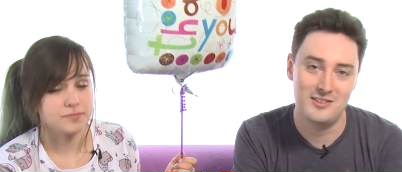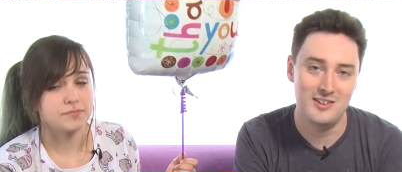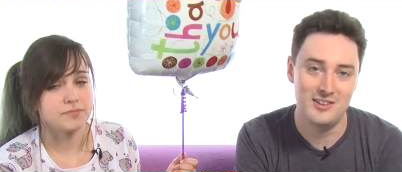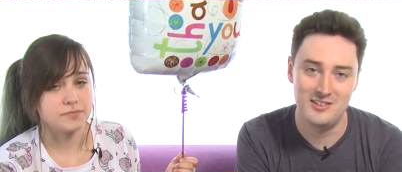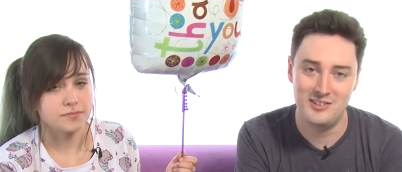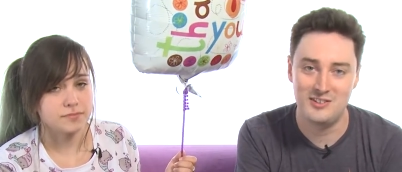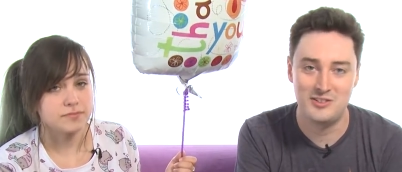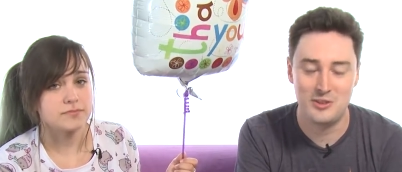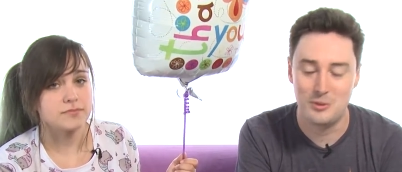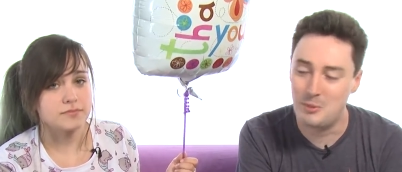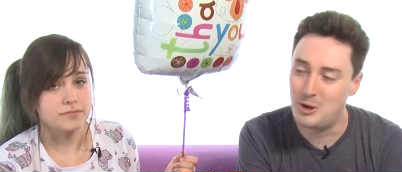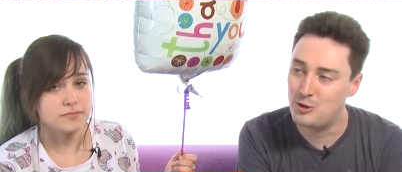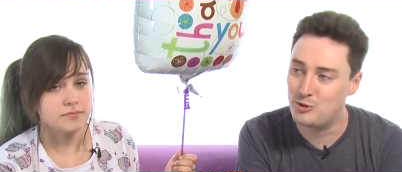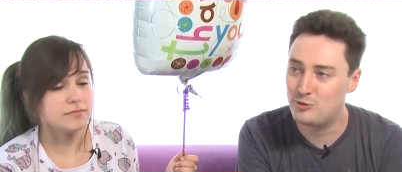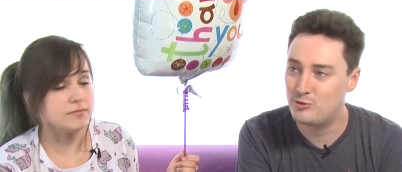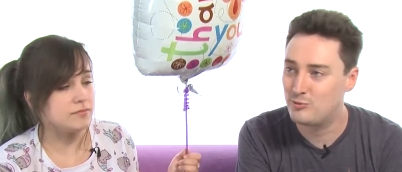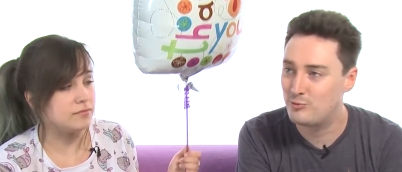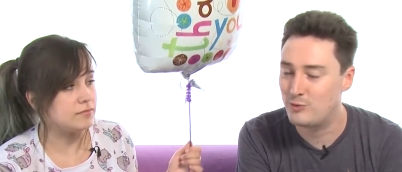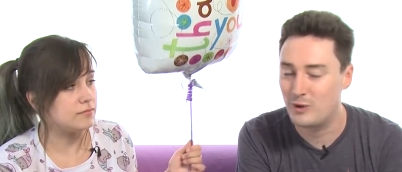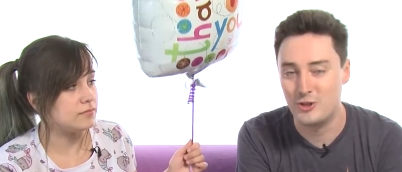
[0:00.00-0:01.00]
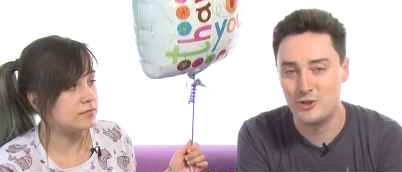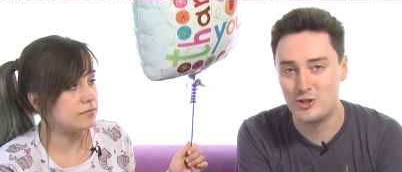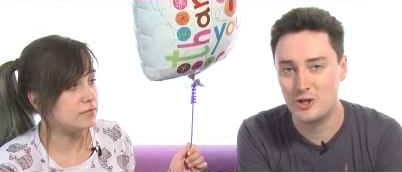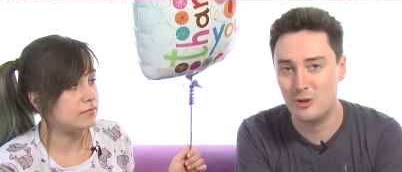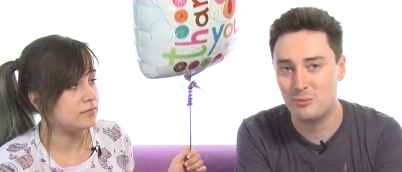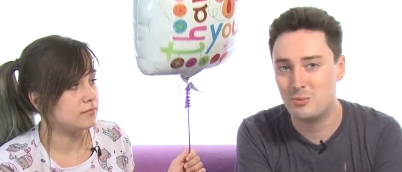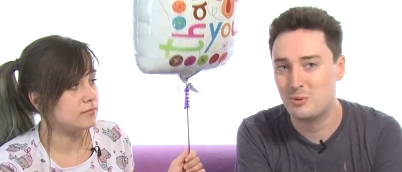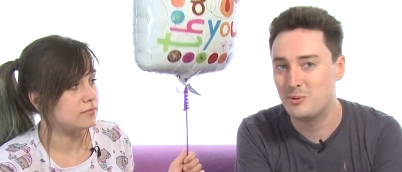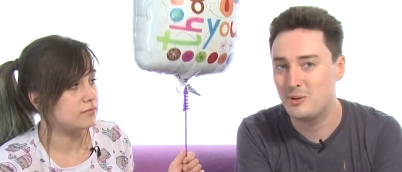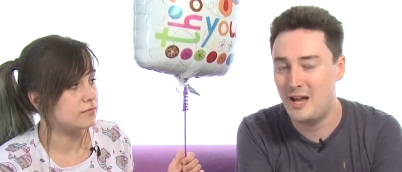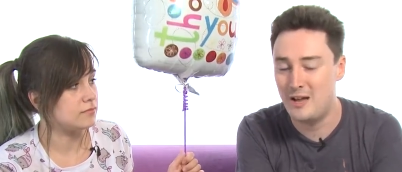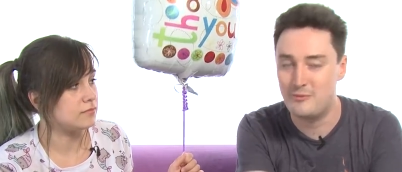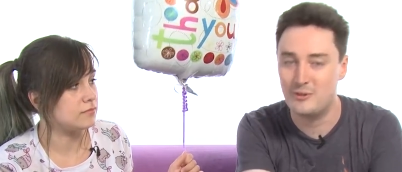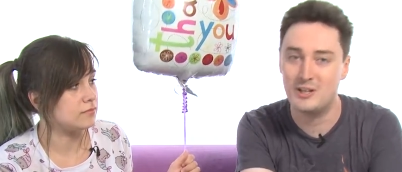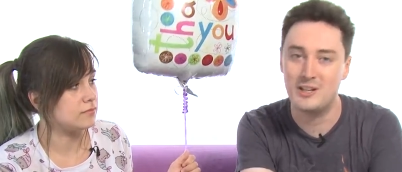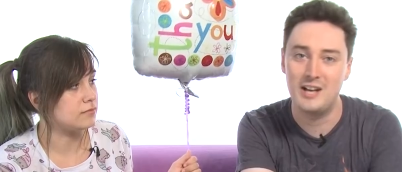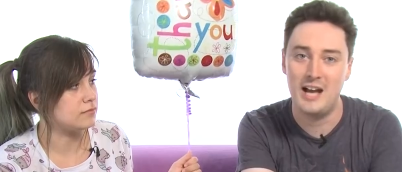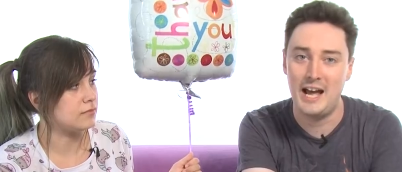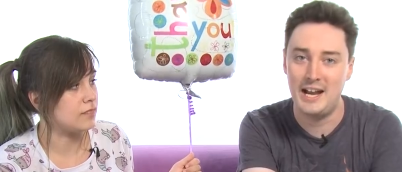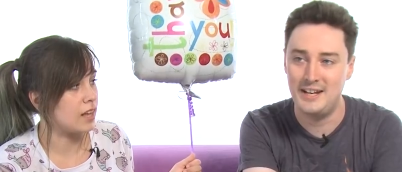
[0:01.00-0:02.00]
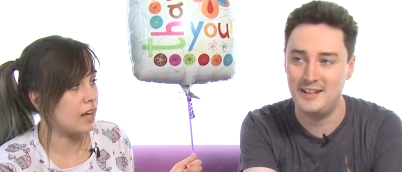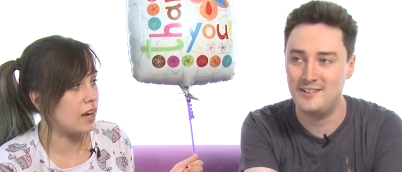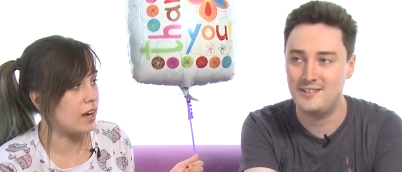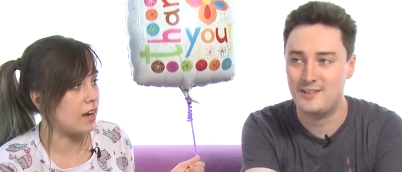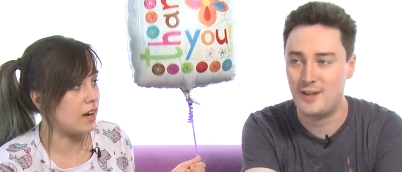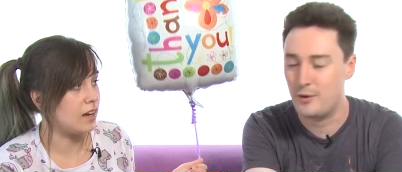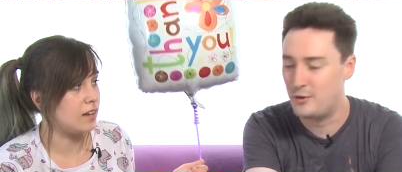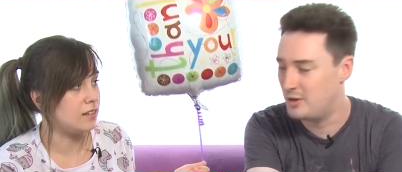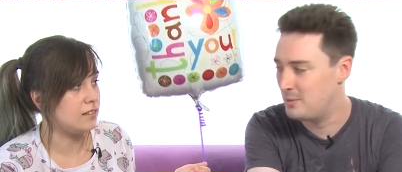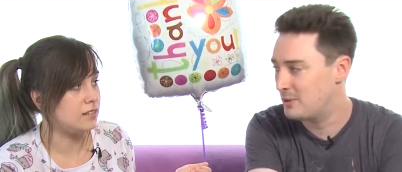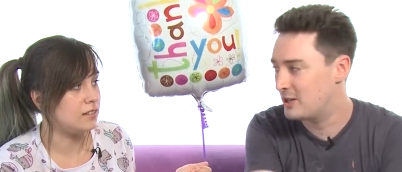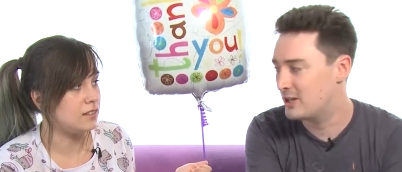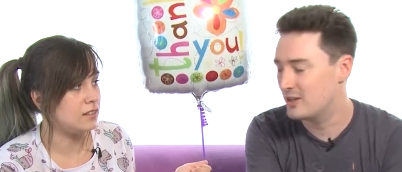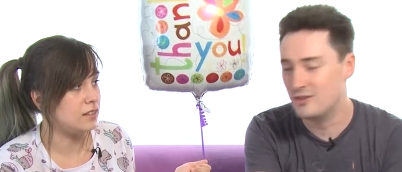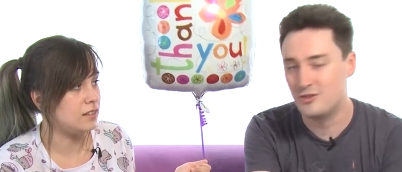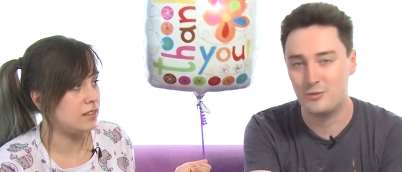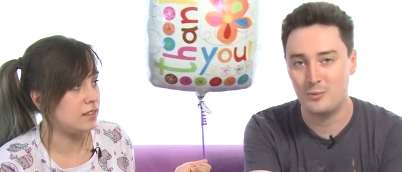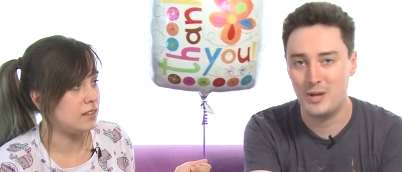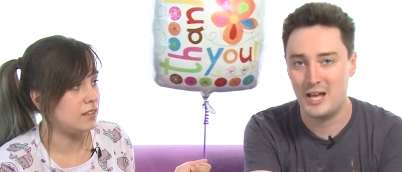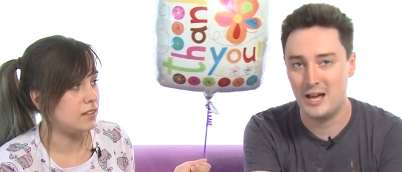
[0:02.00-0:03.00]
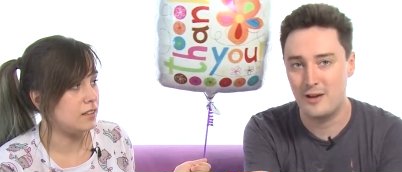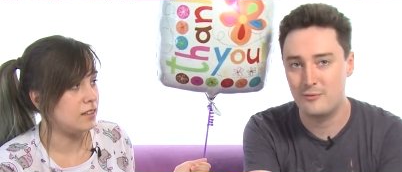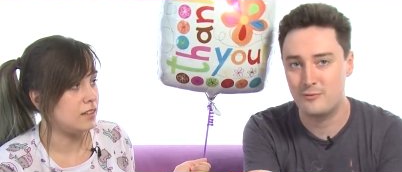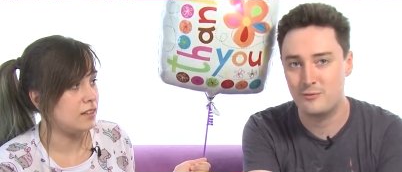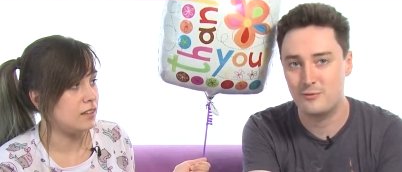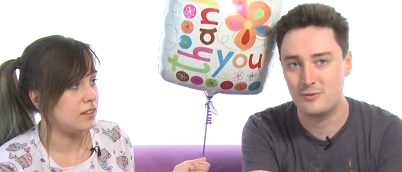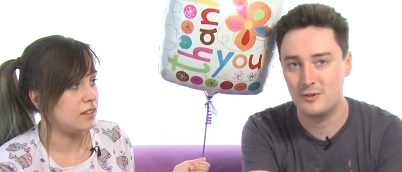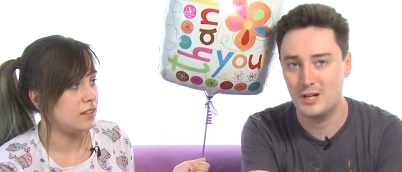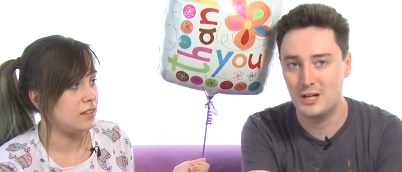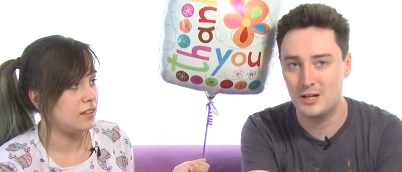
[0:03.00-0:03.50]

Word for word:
Speaker 1: This is the most fun job ever, and it's only because we have